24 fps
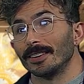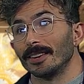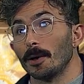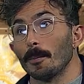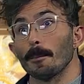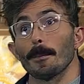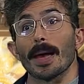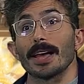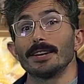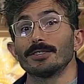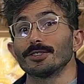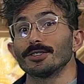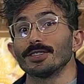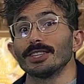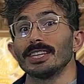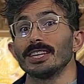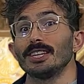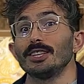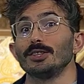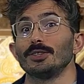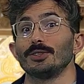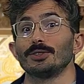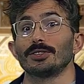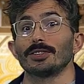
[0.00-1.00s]
Painterly
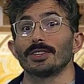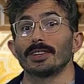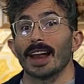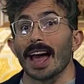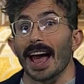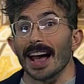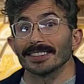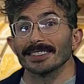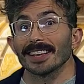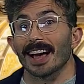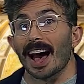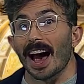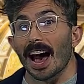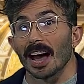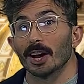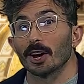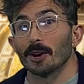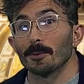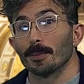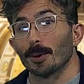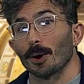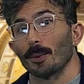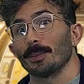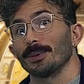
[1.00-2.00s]
illusion has a higher
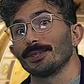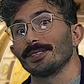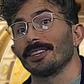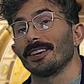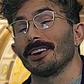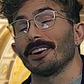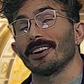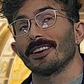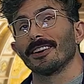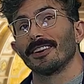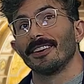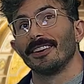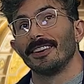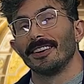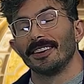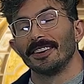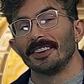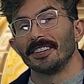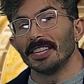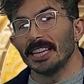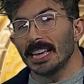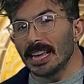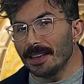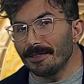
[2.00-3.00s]
purpose here,
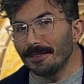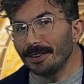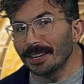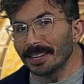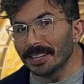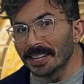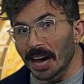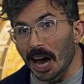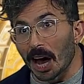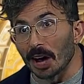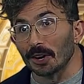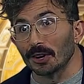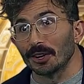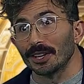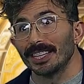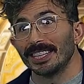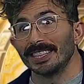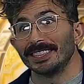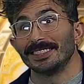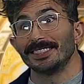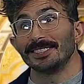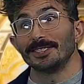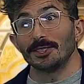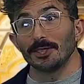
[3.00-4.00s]
even a concrete
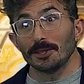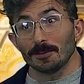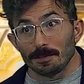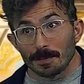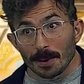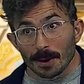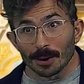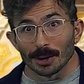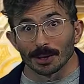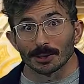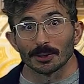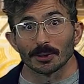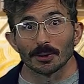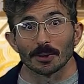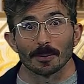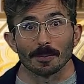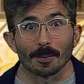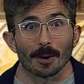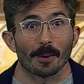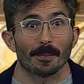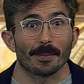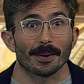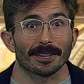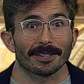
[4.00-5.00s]
spiritual
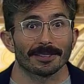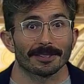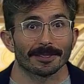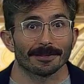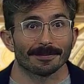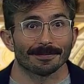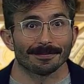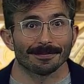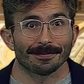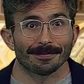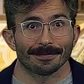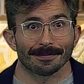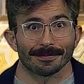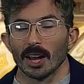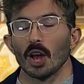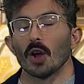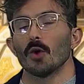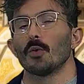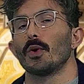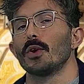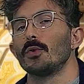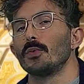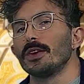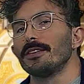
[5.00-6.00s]
purpose.
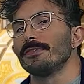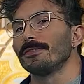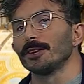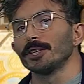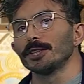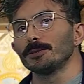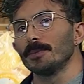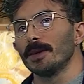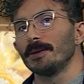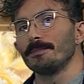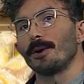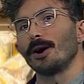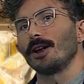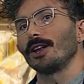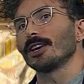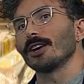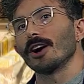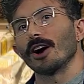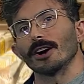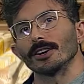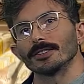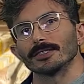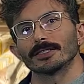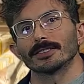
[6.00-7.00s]
When we first meet Paula
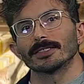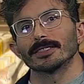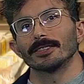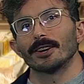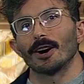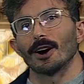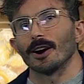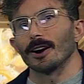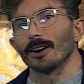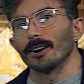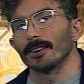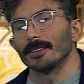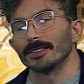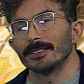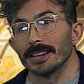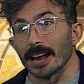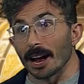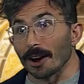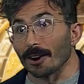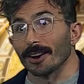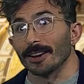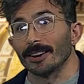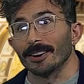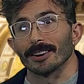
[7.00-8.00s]
Karst, our
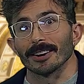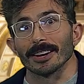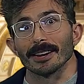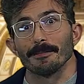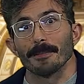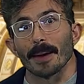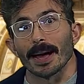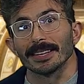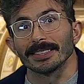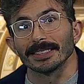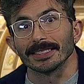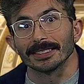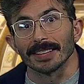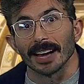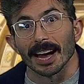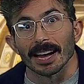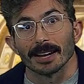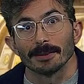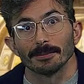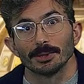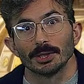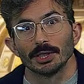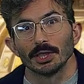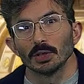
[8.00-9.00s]
narrator in Painting Time,
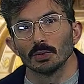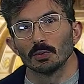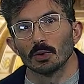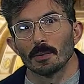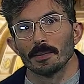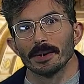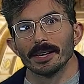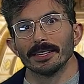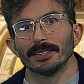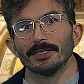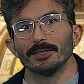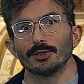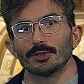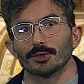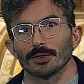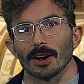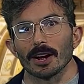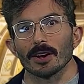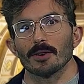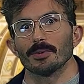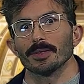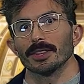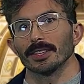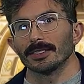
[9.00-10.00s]
she's a woman
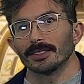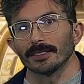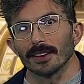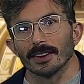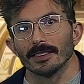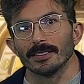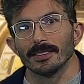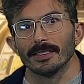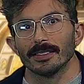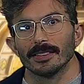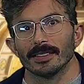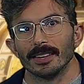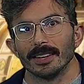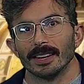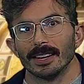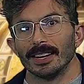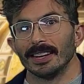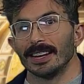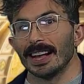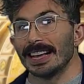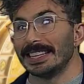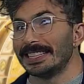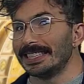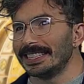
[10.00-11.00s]
struck with a sudden
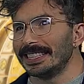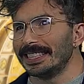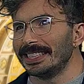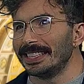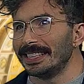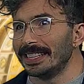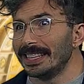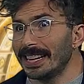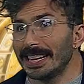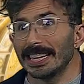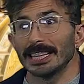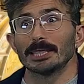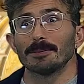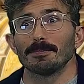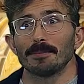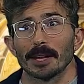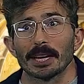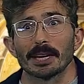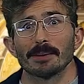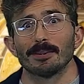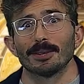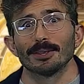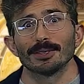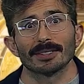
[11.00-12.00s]
and
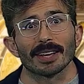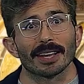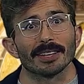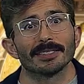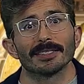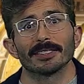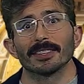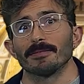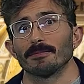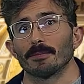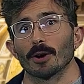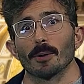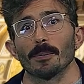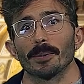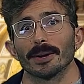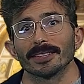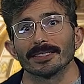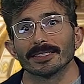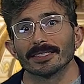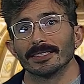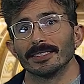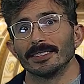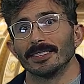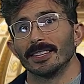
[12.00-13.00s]
inexplicable sense of
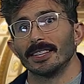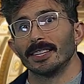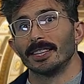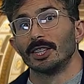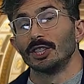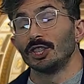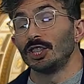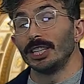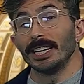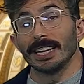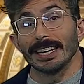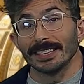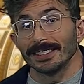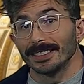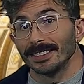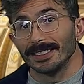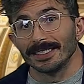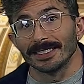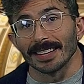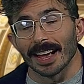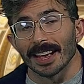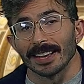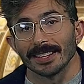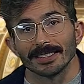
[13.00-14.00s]
purpose. She is,
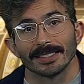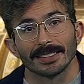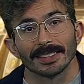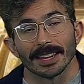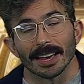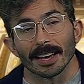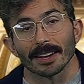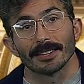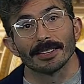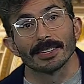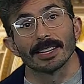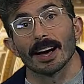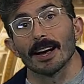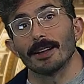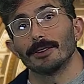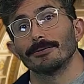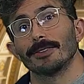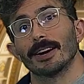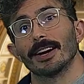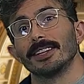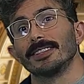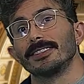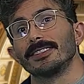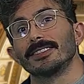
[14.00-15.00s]
as de Kerangal
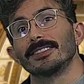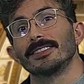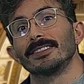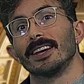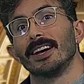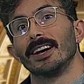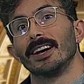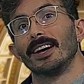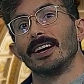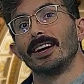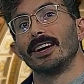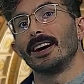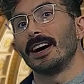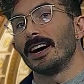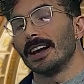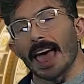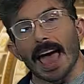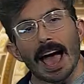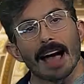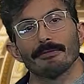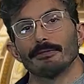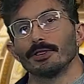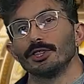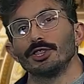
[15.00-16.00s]
writes, an
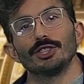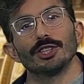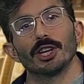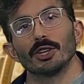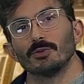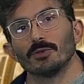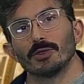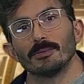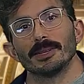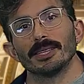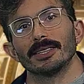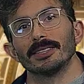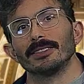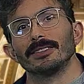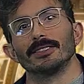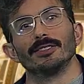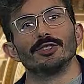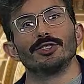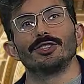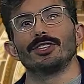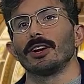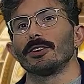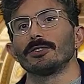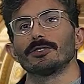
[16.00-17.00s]
average young woman,
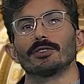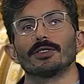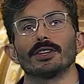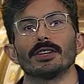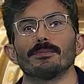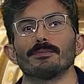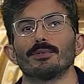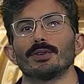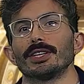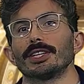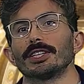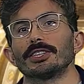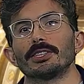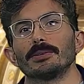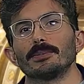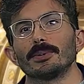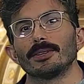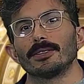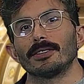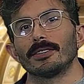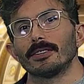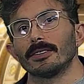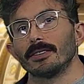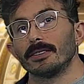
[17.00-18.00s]
sheltered and
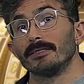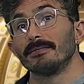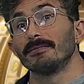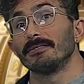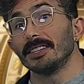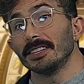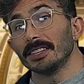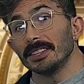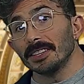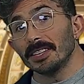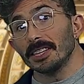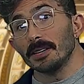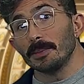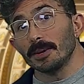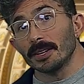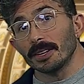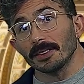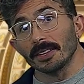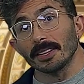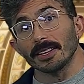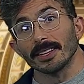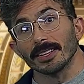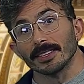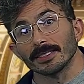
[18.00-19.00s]
predictable, and a little bit on
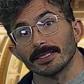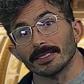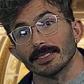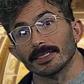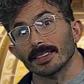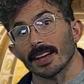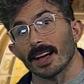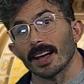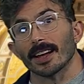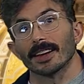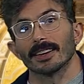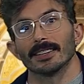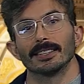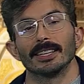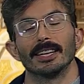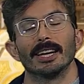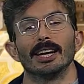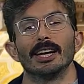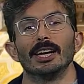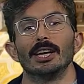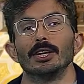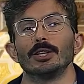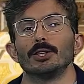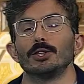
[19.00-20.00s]
the lazy side,
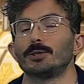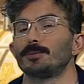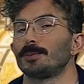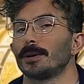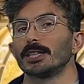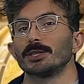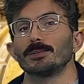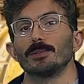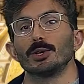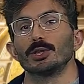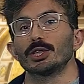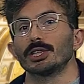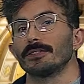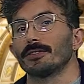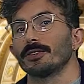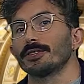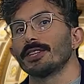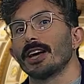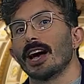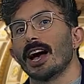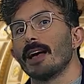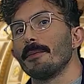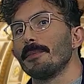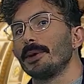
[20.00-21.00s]
who spends most of her
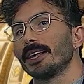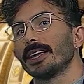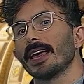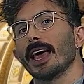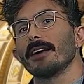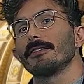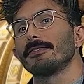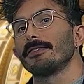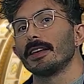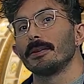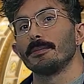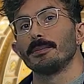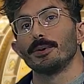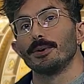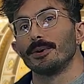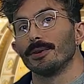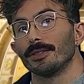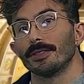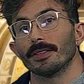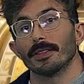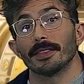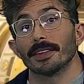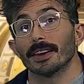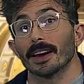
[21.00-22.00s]
time in a cafe booth
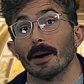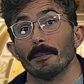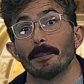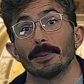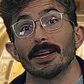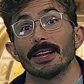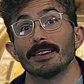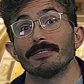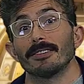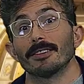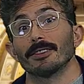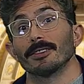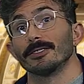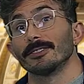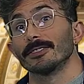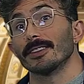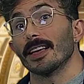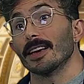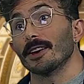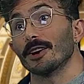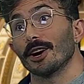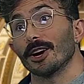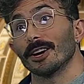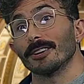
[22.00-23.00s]
in the company of others
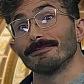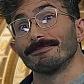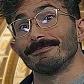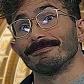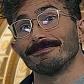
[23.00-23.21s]
like her.